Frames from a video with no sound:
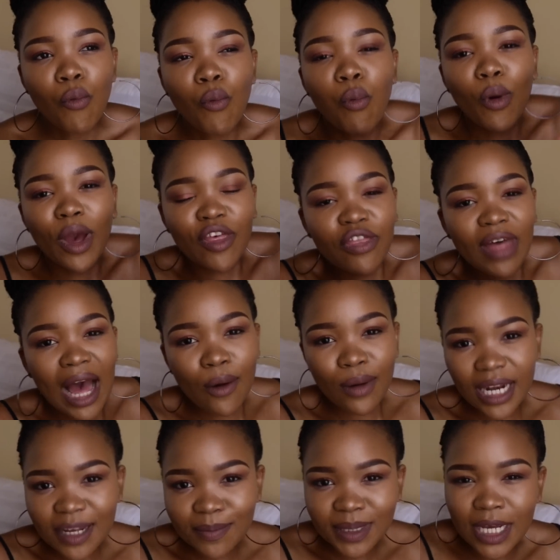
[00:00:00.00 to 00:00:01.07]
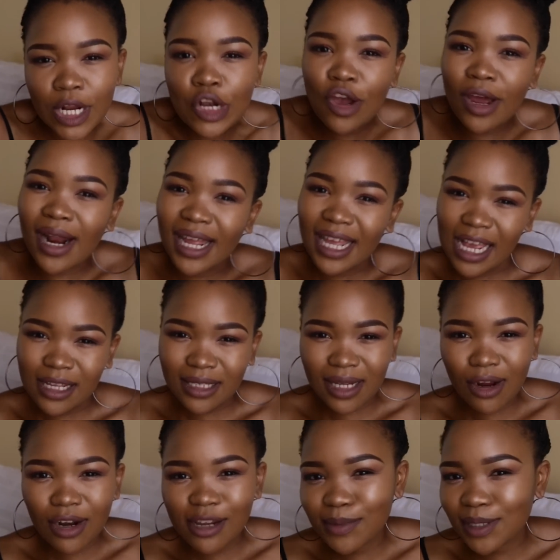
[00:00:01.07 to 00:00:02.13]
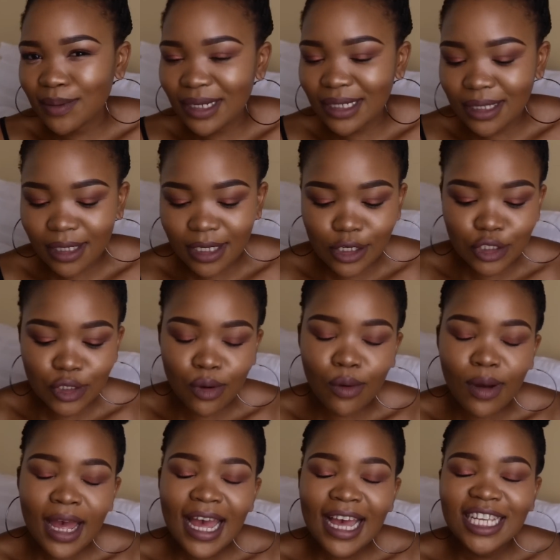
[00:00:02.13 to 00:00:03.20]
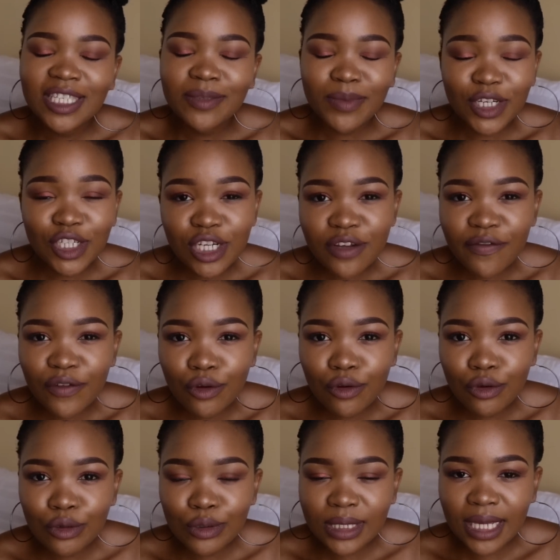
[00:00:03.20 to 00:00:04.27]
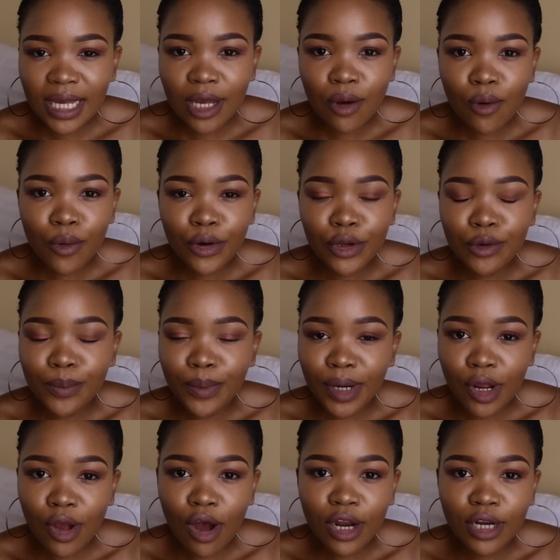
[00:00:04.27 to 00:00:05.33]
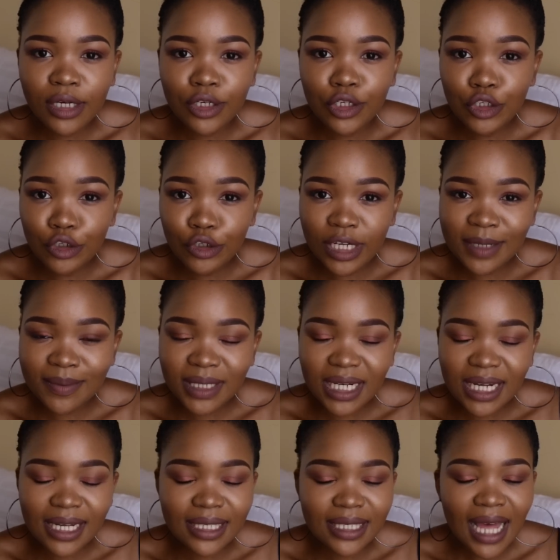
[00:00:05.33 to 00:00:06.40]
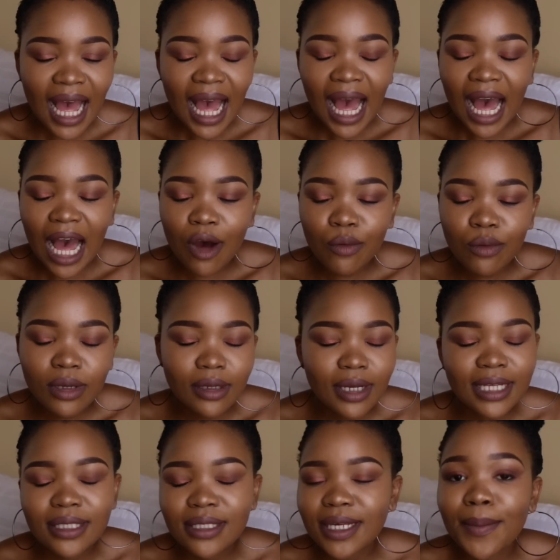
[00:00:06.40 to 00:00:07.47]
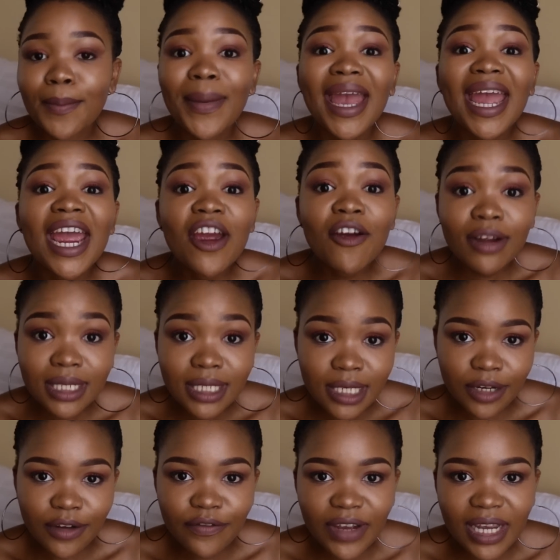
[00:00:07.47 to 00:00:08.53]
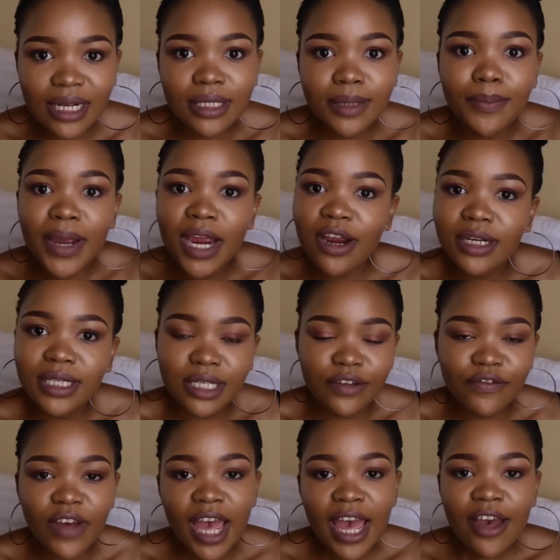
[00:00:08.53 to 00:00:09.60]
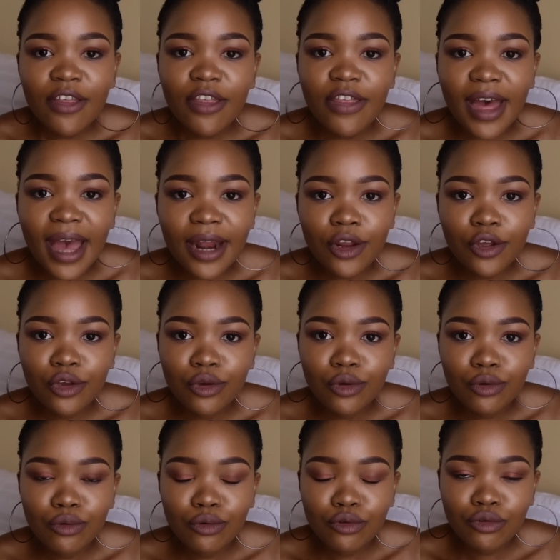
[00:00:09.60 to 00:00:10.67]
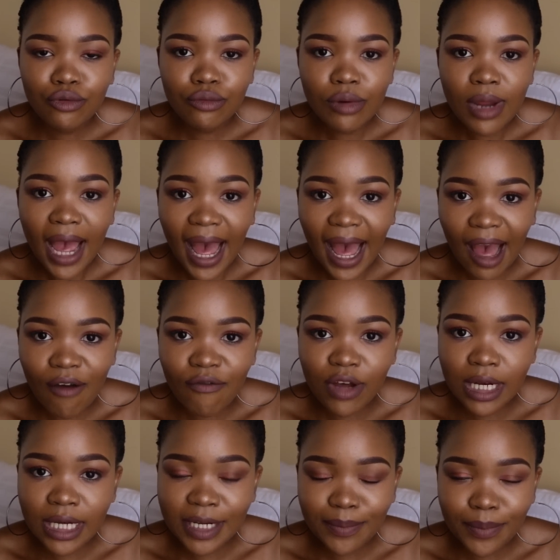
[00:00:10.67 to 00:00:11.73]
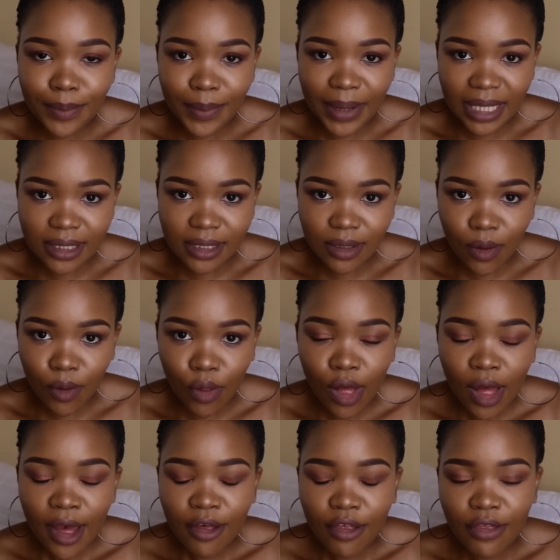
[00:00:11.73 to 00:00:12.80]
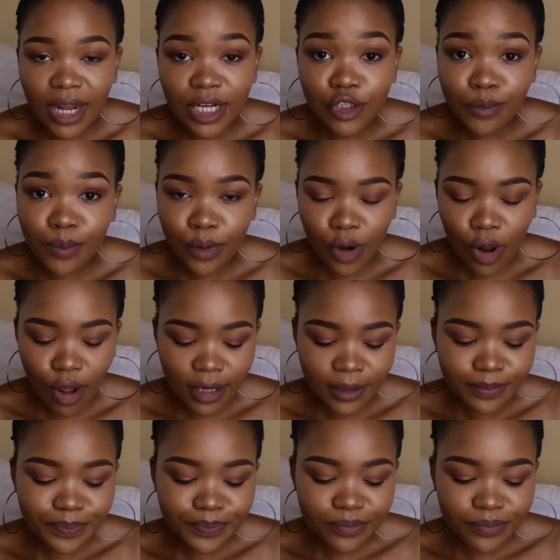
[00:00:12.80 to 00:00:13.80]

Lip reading: with our lips and not against our lips, basically. So especially if you're using or you're putting on nude lipsticks, it is imperative that you have a lip pencil that you put on.